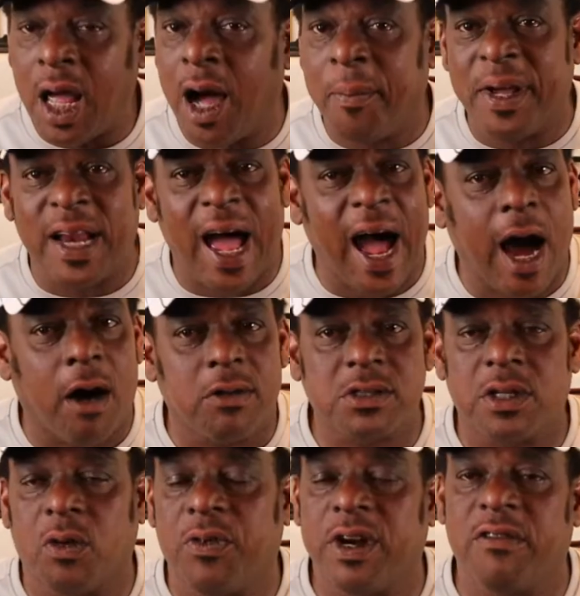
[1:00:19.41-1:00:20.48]
I'm in the
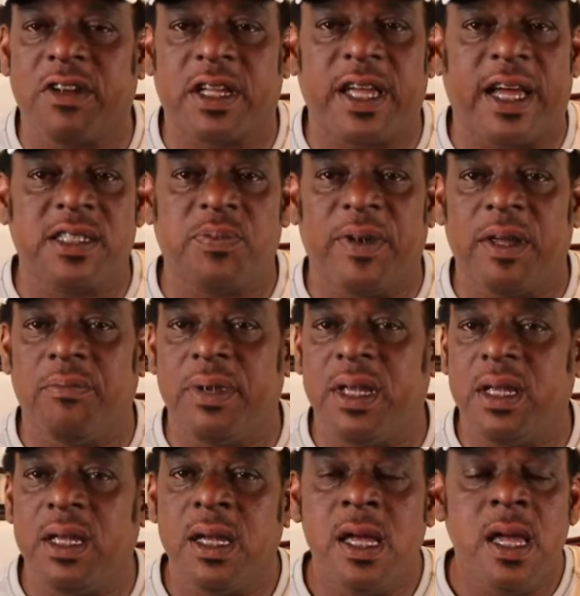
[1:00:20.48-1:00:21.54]
house or whatever the case may
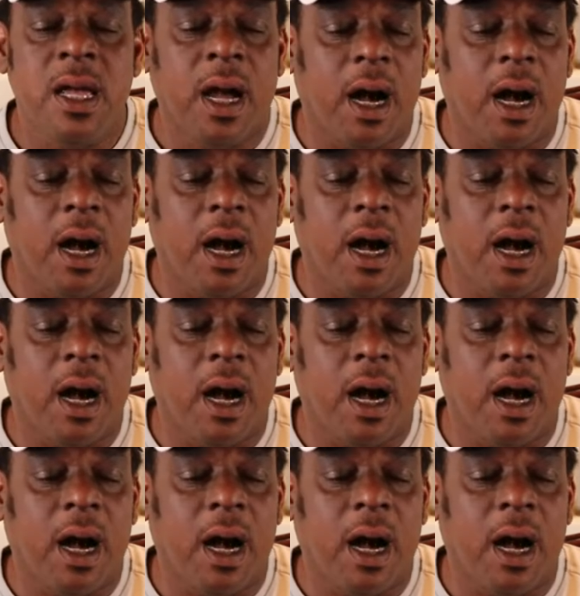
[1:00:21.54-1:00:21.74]
be.